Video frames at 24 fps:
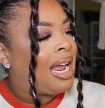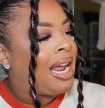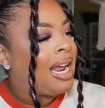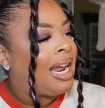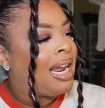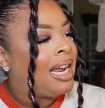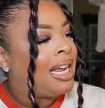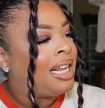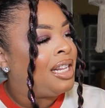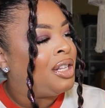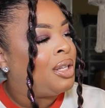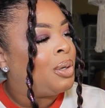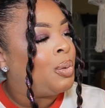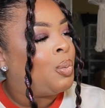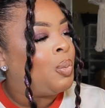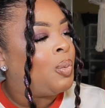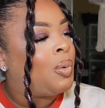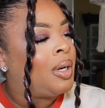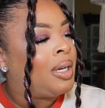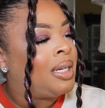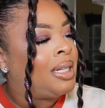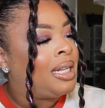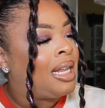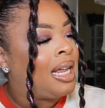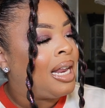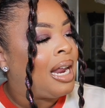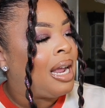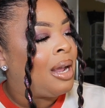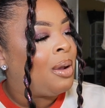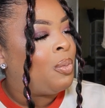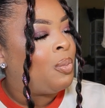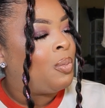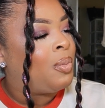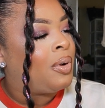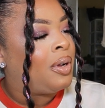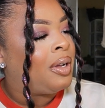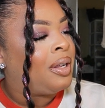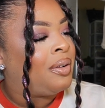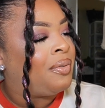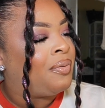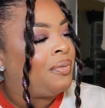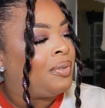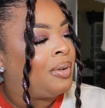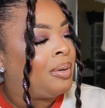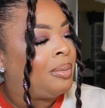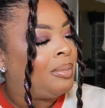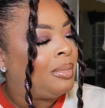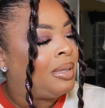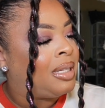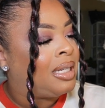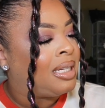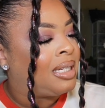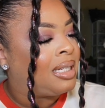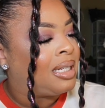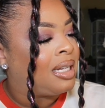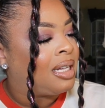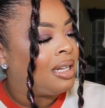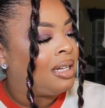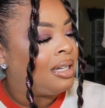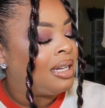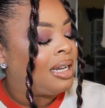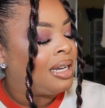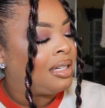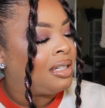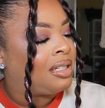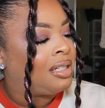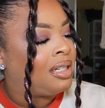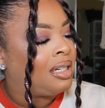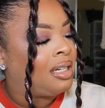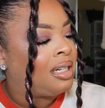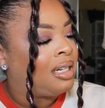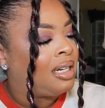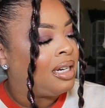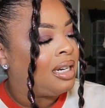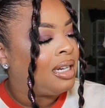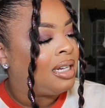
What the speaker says: and the one that I want from this collection